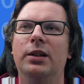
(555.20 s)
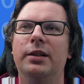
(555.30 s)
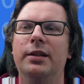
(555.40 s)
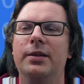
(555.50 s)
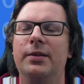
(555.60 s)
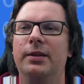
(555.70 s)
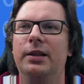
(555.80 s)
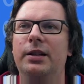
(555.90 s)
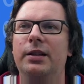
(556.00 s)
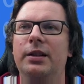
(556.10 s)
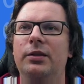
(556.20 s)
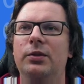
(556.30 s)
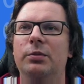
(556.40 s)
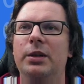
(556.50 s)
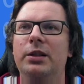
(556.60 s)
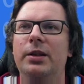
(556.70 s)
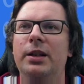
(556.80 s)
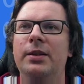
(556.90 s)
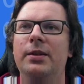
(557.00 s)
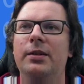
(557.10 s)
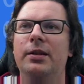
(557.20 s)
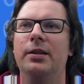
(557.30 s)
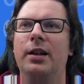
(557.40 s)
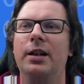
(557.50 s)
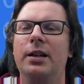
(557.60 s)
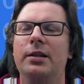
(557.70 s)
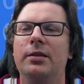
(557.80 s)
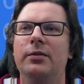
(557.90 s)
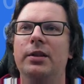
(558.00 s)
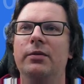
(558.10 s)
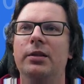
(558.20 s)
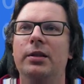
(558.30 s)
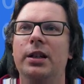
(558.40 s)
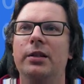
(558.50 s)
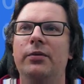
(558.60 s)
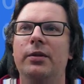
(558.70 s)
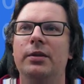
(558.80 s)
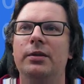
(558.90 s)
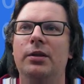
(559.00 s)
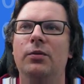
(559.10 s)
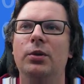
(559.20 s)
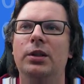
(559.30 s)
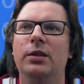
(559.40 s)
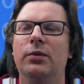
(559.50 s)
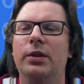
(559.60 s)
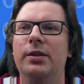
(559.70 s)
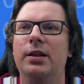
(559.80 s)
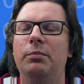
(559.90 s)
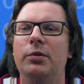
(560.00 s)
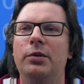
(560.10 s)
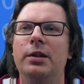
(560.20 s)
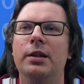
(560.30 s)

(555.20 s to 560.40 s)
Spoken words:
is linking to the metrics, and we will have a quota, for example,